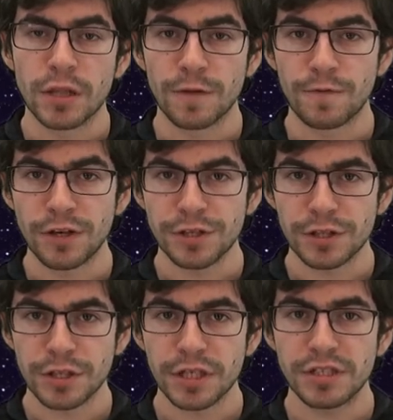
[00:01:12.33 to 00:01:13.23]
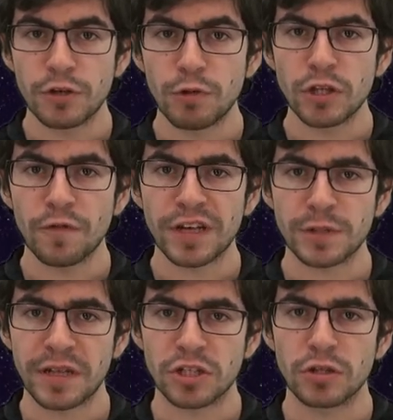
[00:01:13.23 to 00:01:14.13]
The first is the rate of
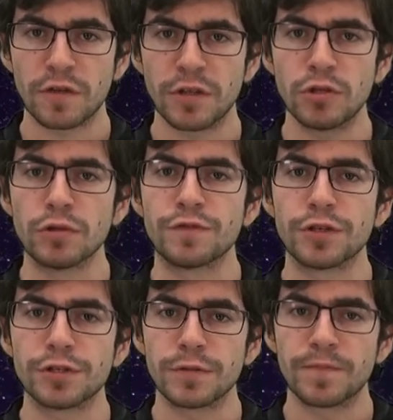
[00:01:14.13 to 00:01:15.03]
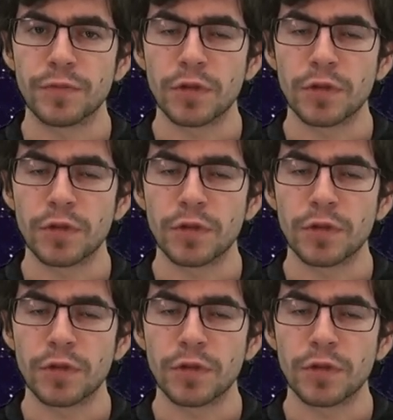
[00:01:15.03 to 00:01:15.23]
expansion of the universe.